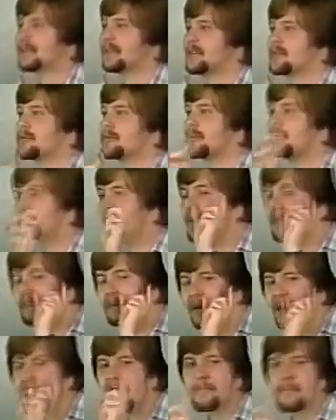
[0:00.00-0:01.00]
There'll be
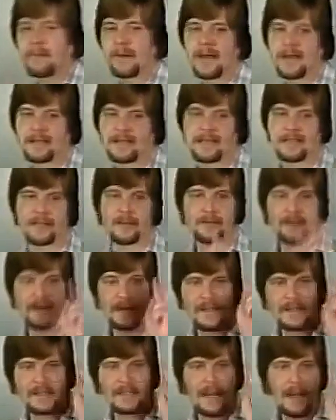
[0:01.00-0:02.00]
people unblessed. There'll be
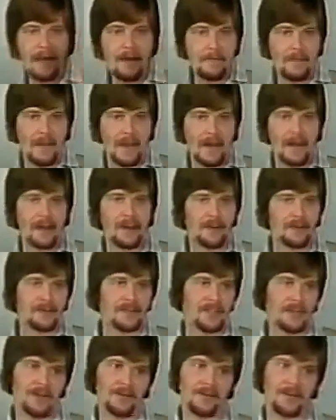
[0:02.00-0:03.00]
needs unmet in your
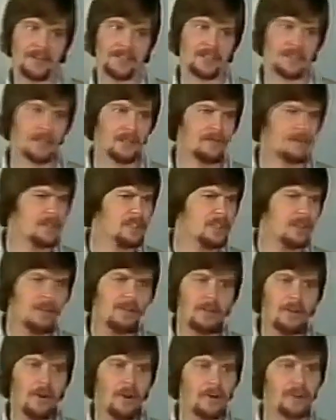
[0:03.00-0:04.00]
generation. There is
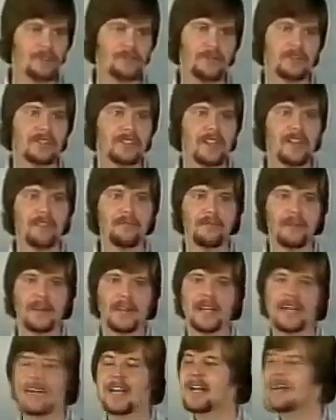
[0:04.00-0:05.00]
no cause for
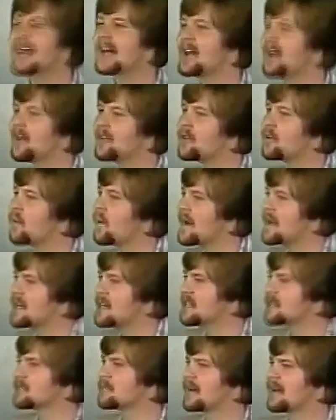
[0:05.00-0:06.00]
self-pity in the way
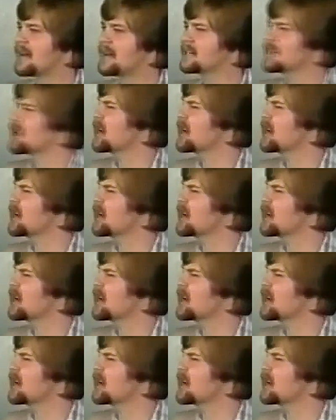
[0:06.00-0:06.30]
He has made us.